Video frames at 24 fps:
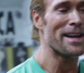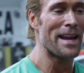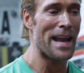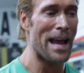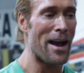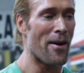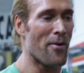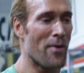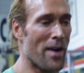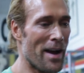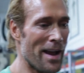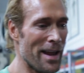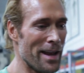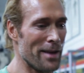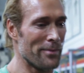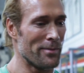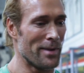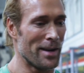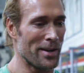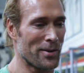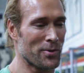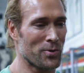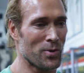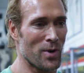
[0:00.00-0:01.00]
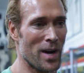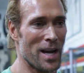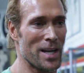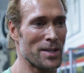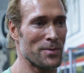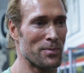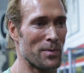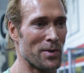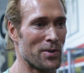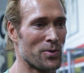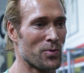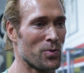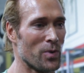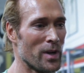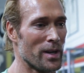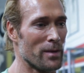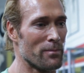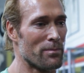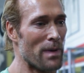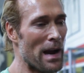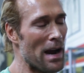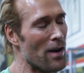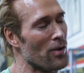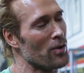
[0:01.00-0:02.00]
now I am a cross between
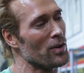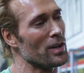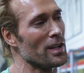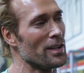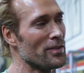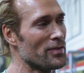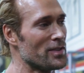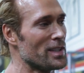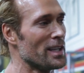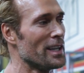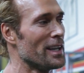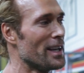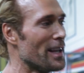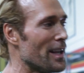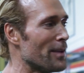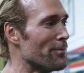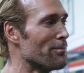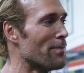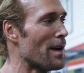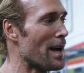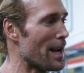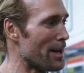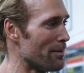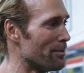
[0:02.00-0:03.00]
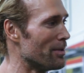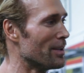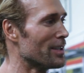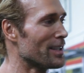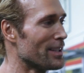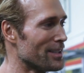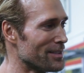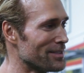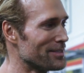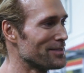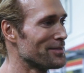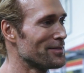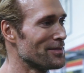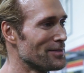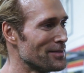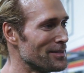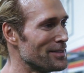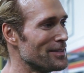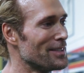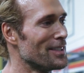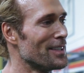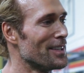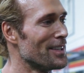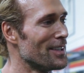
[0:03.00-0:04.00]
powerlifting and bodybuilding. So you're like
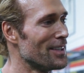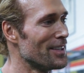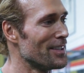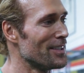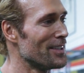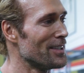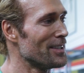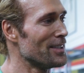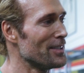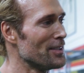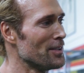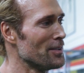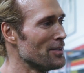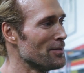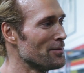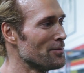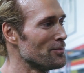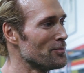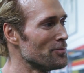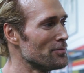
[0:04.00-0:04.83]
a hybrid body